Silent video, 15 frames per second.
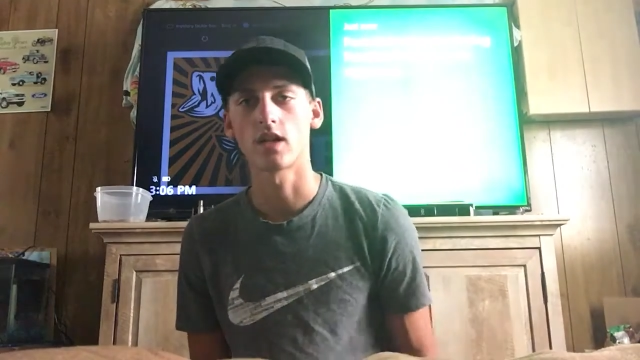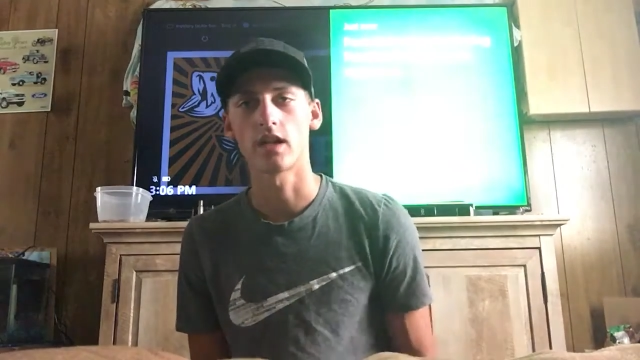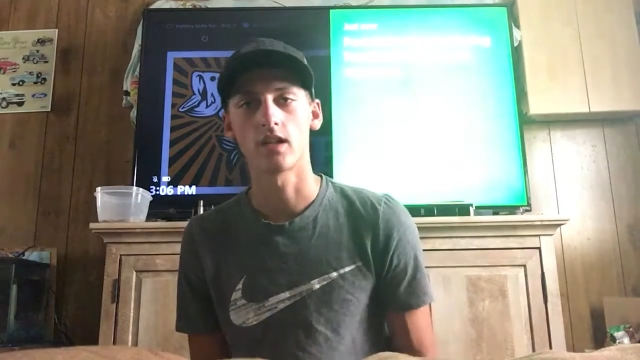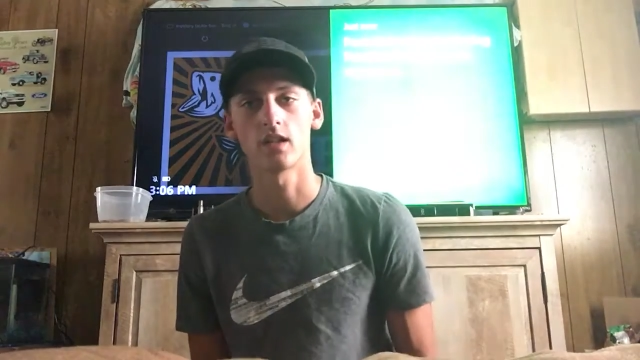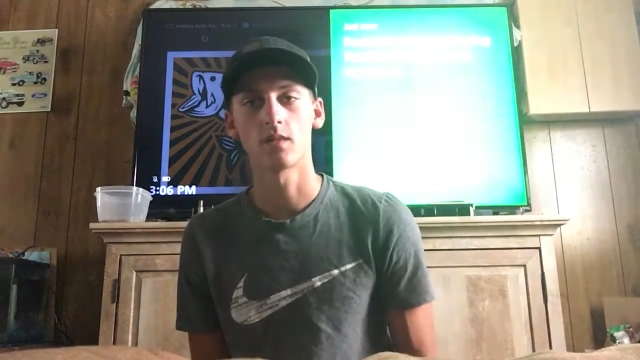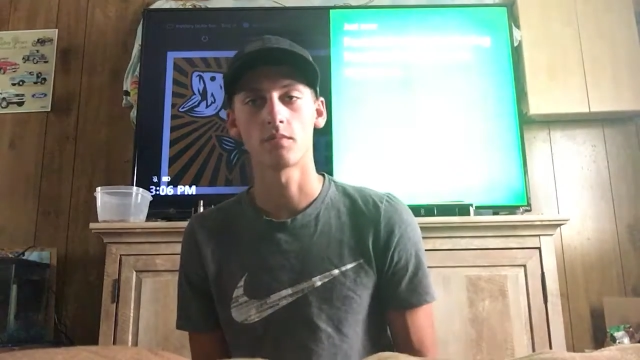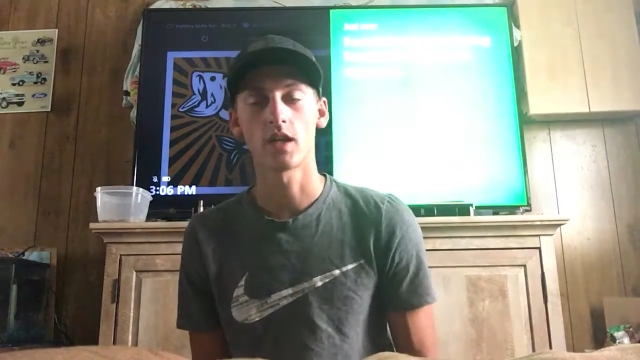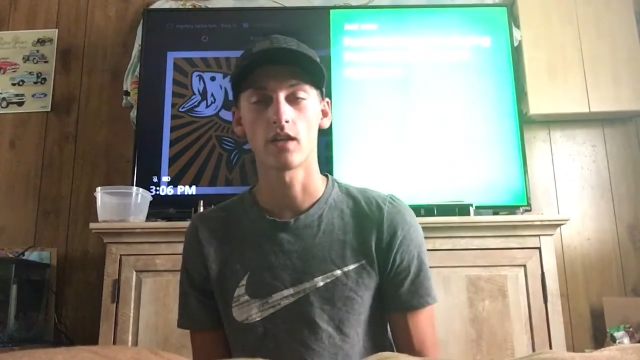I
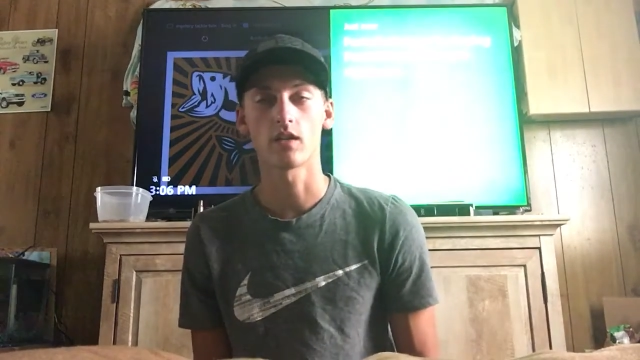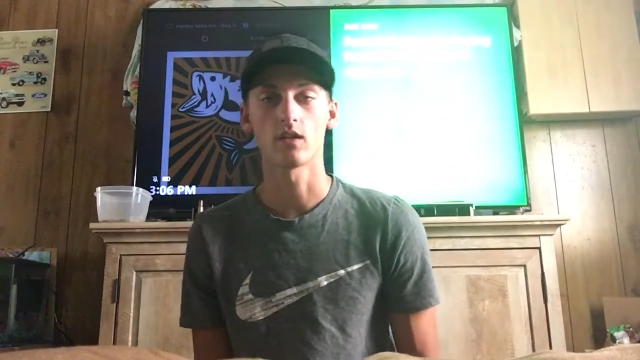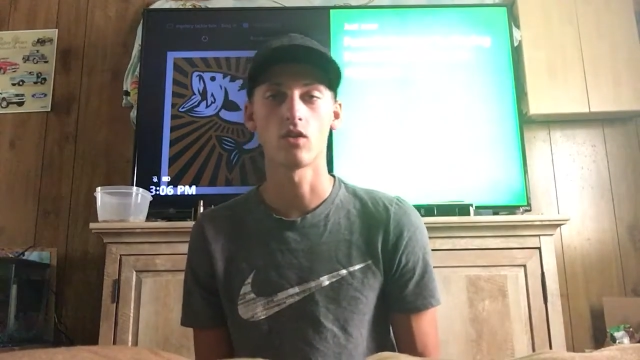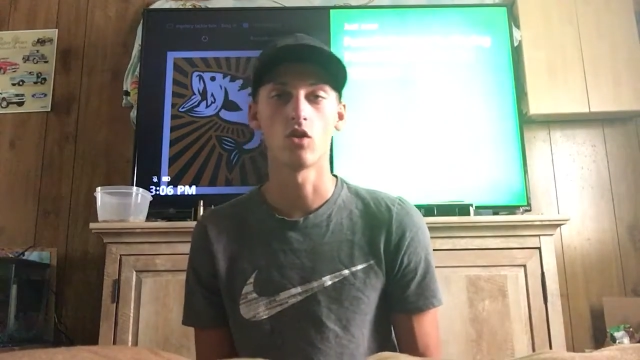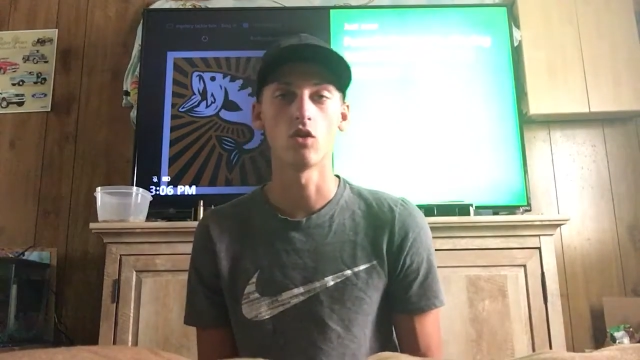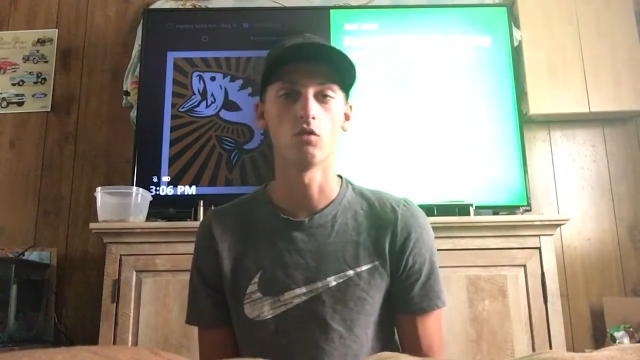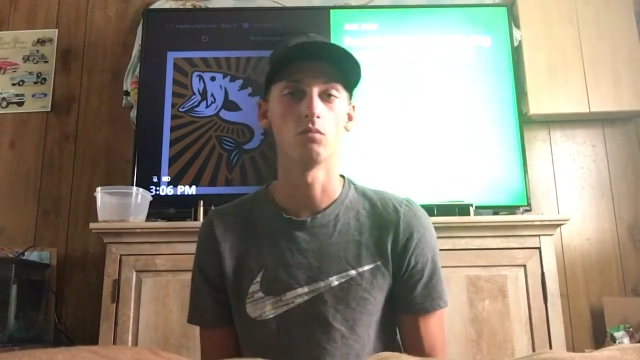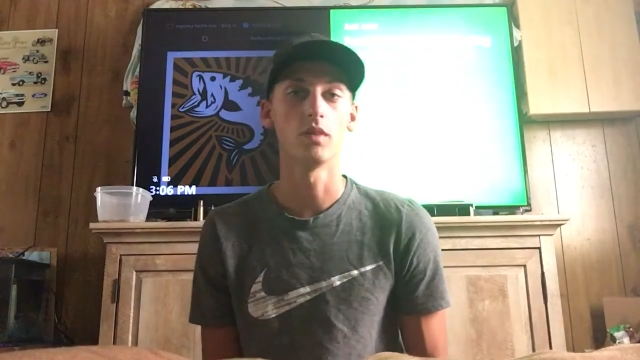ended up catching a
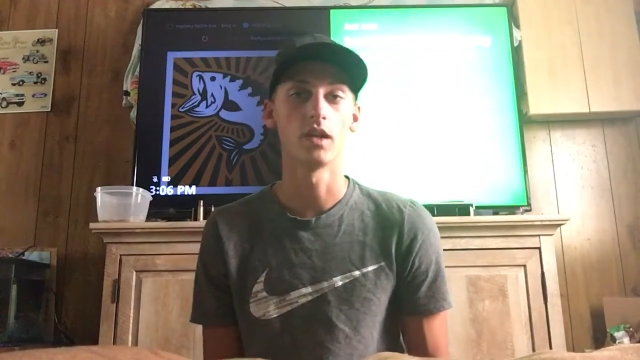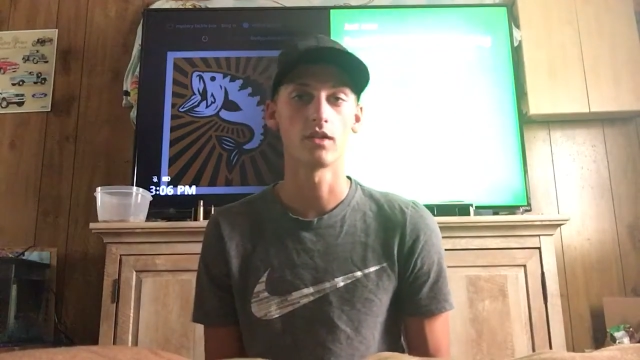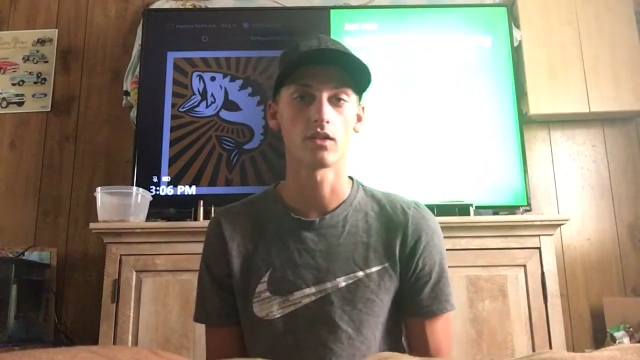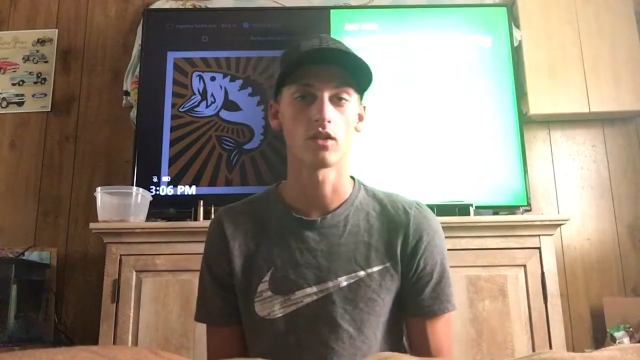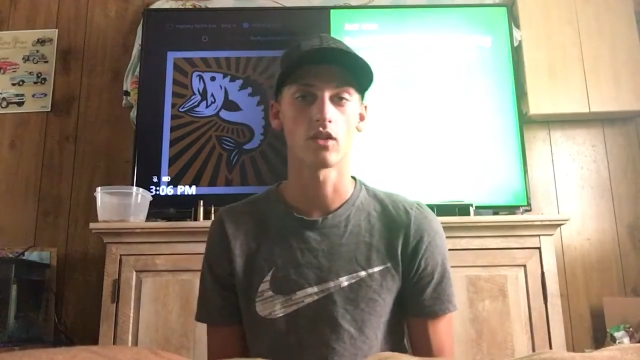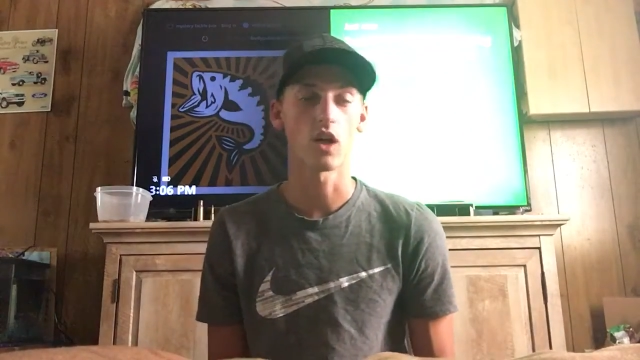whole bunch of